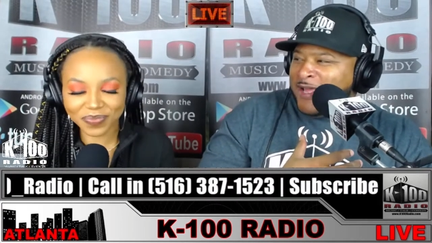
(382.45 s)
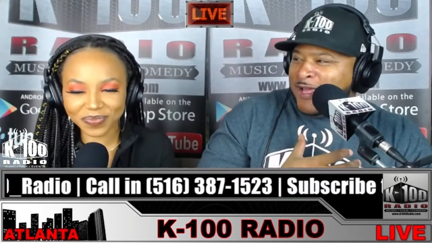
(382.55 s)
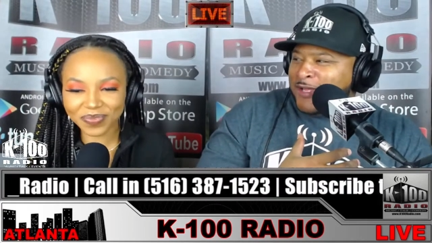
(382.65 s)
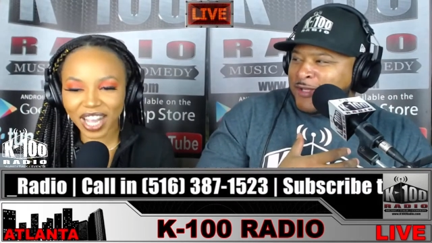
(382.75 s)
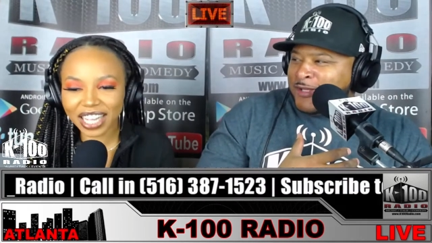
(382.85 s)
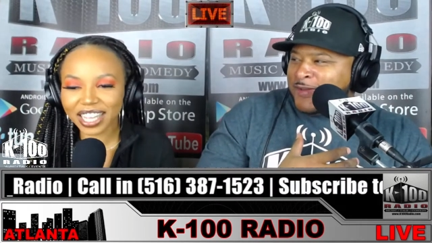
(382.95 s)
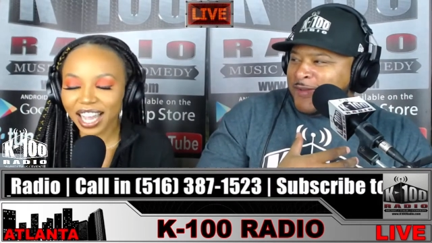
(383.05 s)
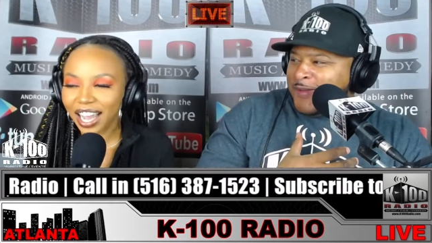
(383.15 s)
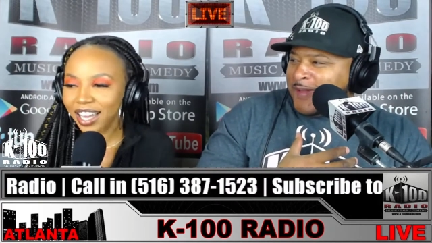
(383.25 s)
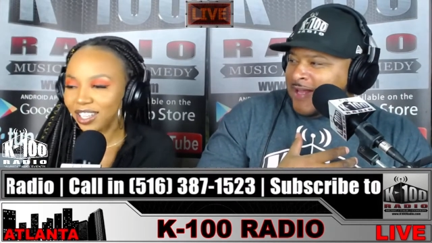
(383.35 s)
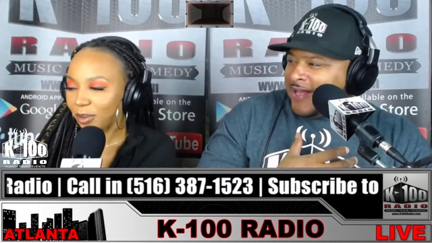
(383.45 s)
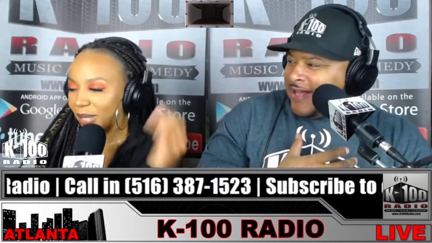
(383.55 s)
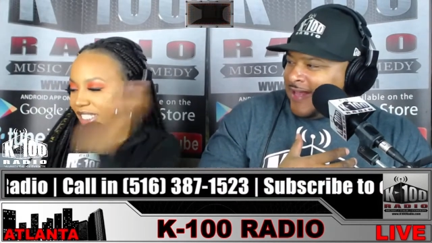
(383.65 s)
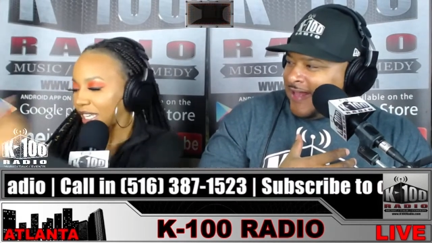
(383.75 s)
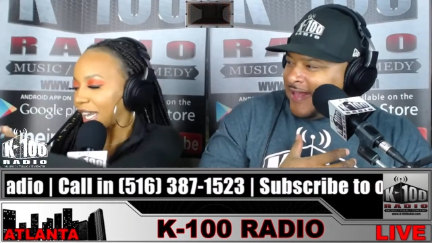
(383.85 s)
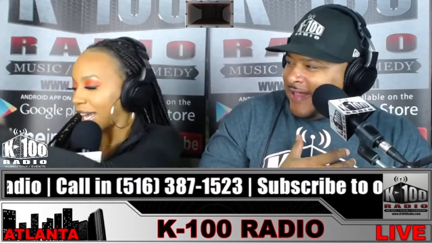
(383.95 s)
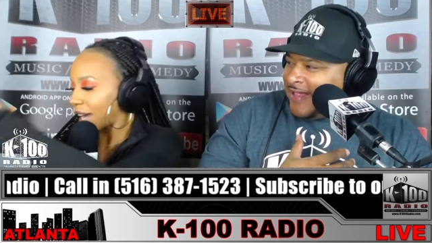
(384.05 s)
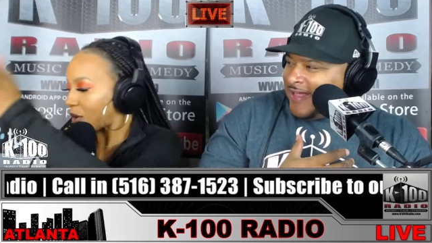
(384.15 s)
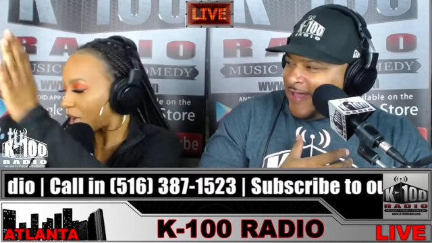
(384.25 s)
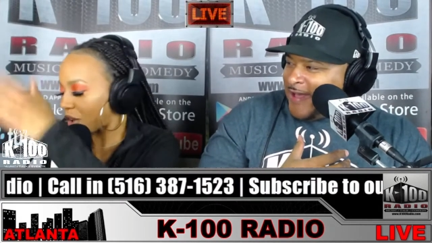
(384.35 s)
Speaker 1: Mm -hmm. I think I got a little Michelet
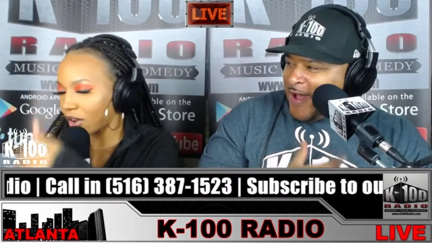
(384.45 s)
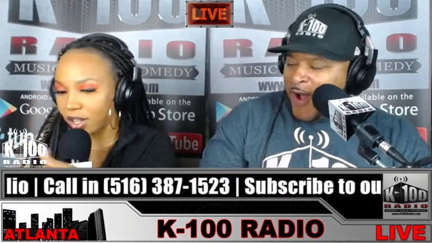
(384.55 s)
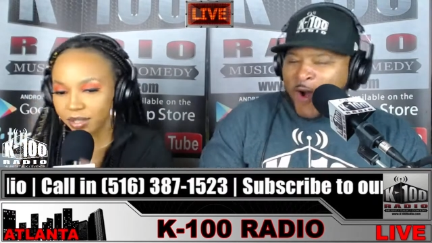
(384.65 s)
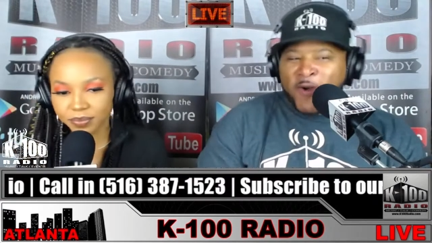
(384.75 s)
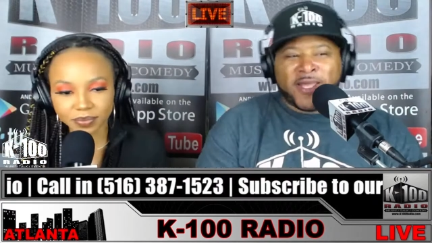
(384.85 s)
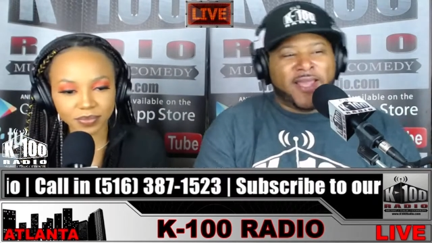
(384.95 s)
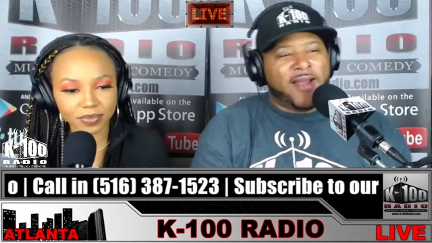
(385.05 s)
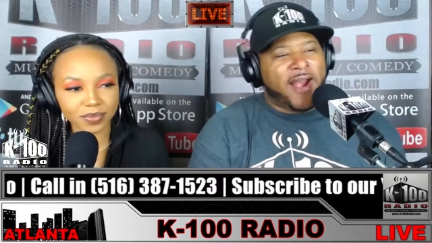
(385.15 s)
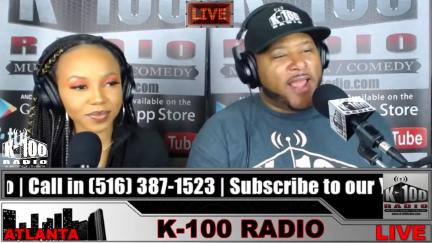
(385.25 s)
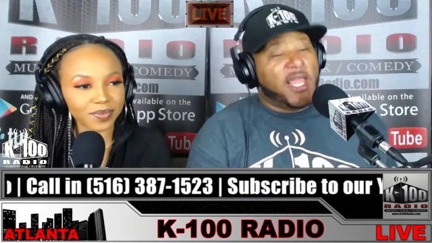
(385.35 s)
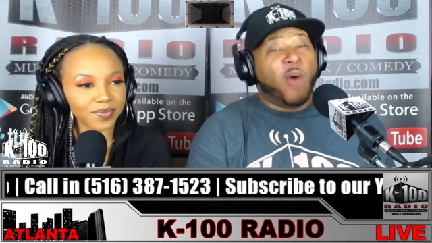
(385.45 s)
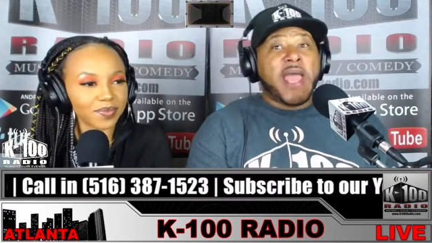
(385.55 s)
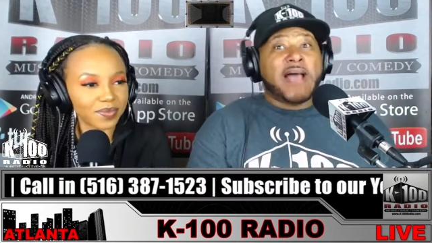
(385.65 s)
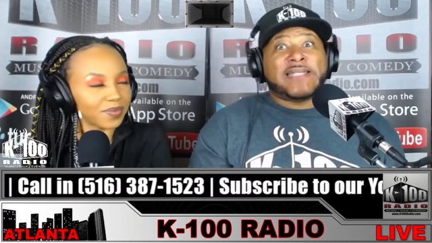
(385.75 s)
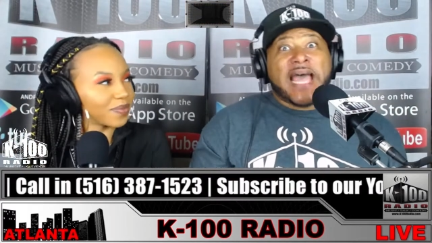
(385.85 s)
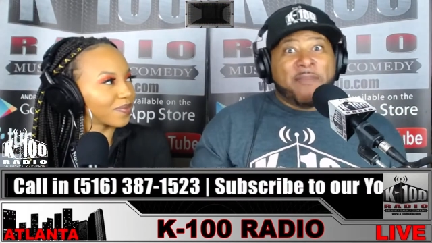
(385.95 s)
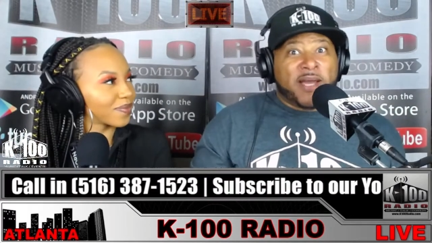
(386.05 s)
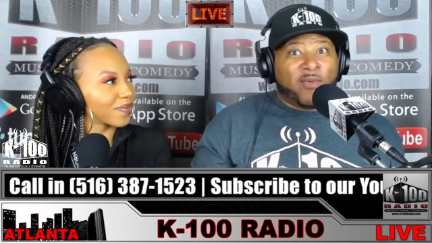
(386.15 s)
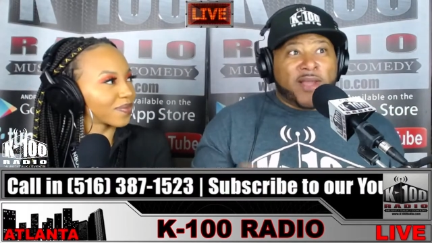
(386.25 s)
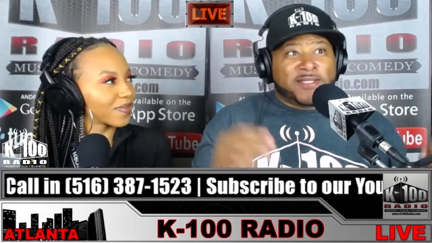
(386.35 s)
going on.
Speaker 2: Oh, okay. All right. Yeah, we outside
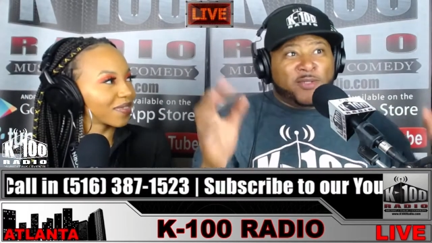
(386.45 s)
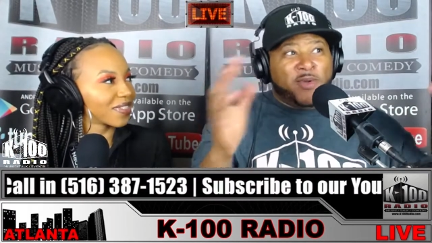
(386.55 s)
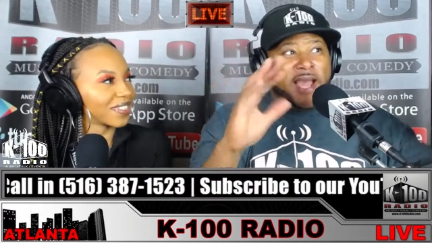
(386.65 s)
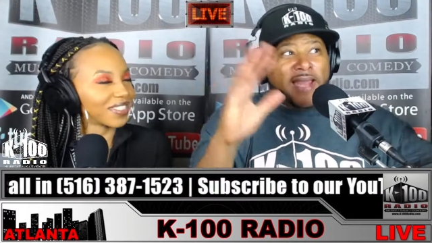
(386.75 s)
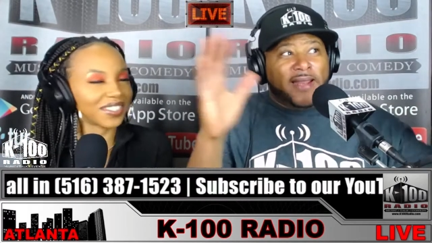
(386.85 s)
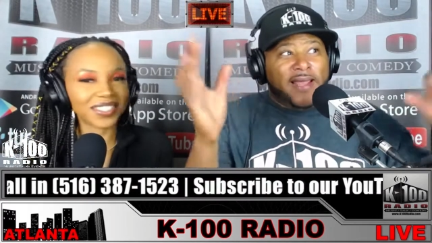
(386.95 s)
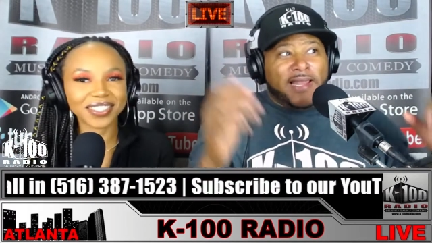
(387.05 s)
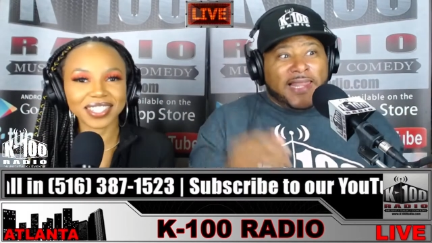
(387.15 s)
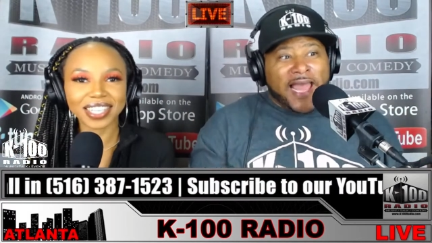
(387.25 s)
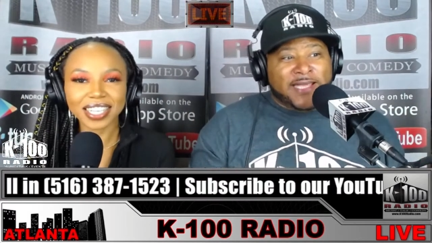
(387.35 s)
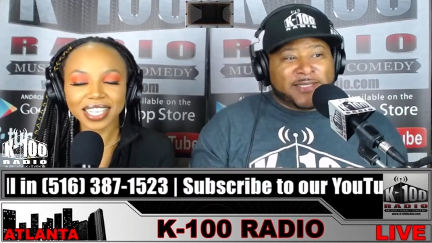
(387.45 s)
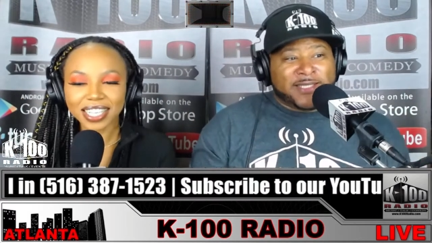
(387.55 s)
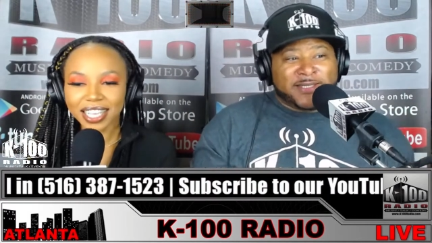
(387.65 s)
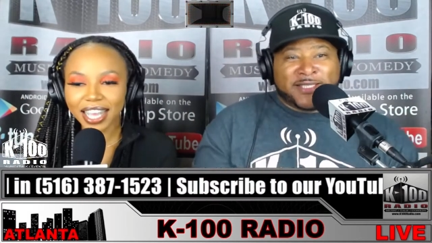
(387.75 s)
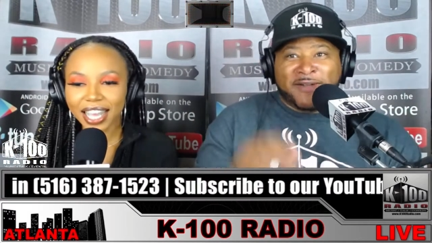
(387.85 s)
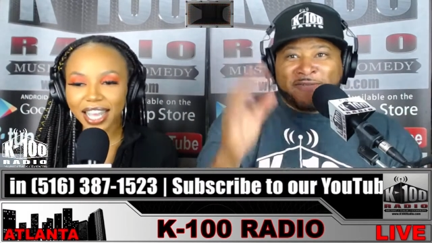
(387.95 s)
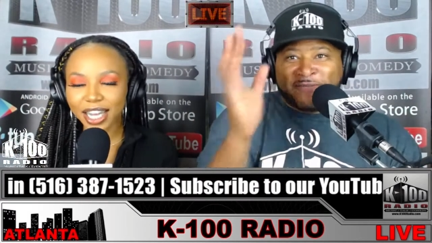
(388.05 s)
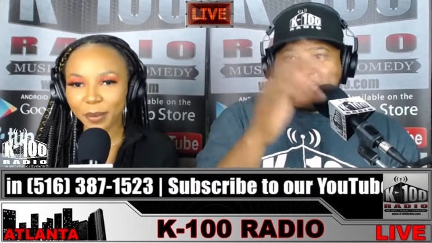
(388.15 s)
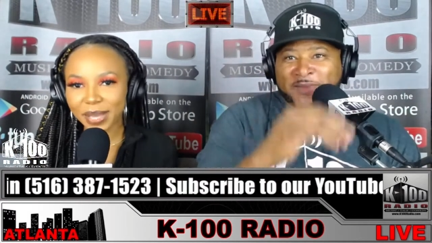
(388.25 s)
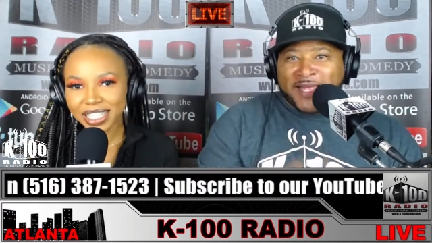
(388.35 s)
by the way, so you got lights and stuff.
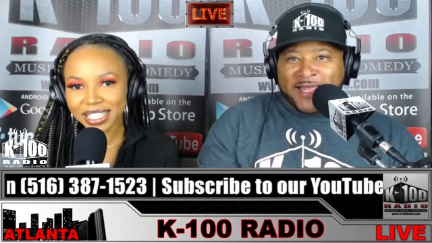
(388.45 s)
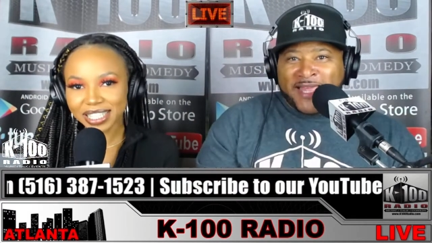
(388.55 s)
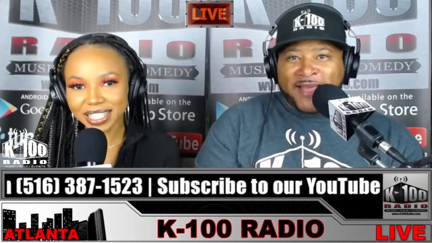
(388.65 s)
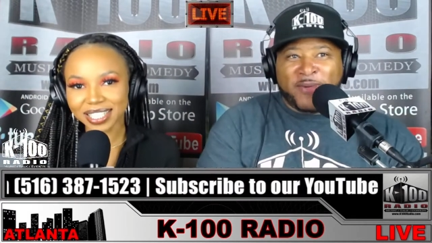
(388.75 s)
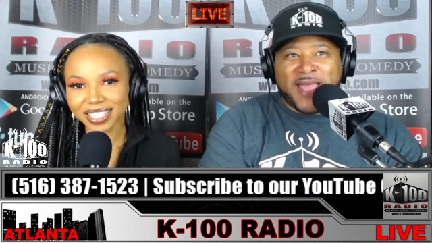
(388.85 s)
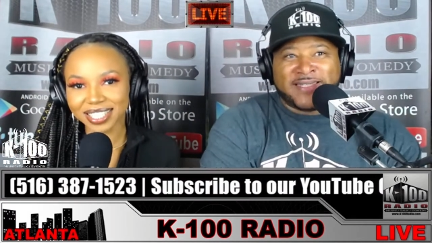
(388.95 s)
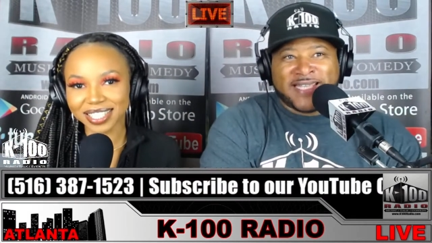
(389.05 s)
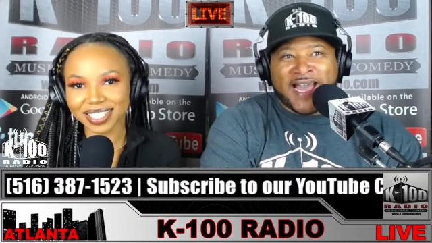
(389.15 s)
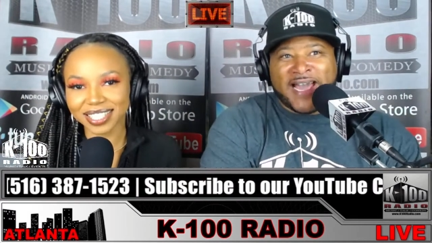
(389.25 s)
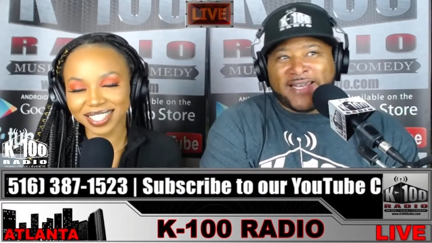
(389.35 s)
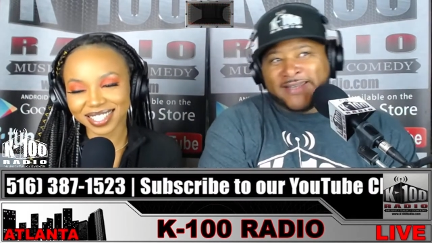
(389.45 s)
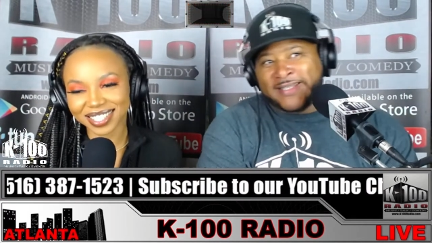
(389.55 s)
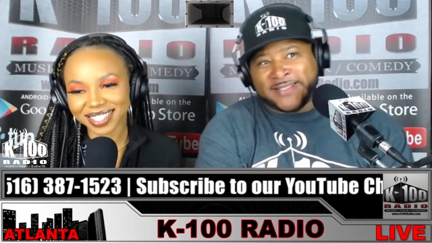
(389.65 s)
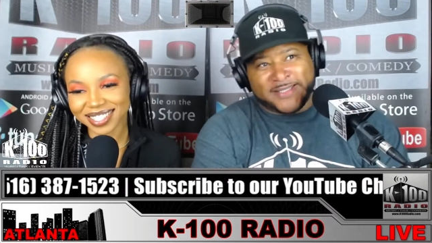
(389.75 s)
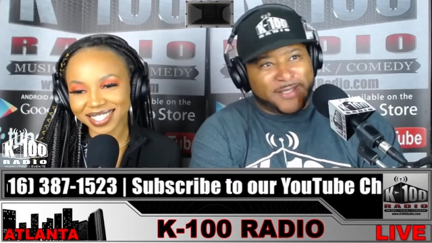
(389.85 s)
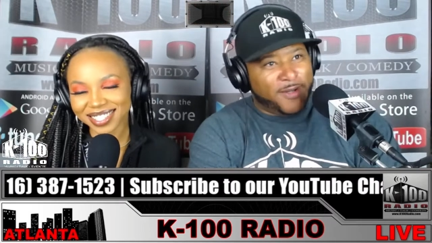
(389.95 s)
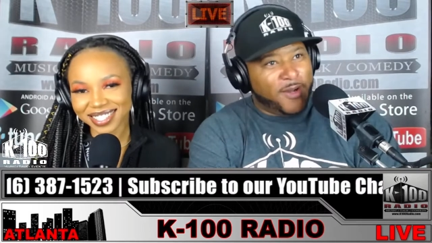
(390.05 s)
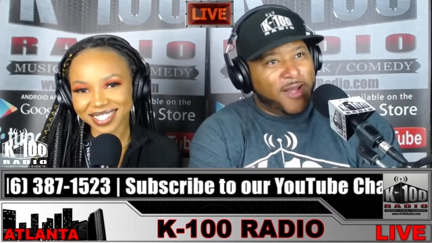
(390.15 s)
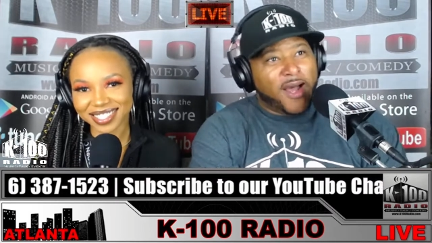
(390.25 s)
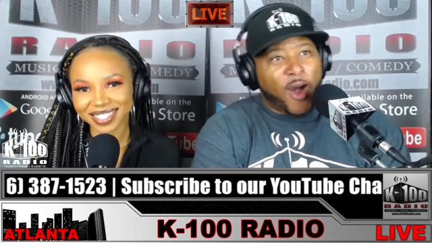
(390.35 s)
Element. Yeah, we outside. This is a, uh, a,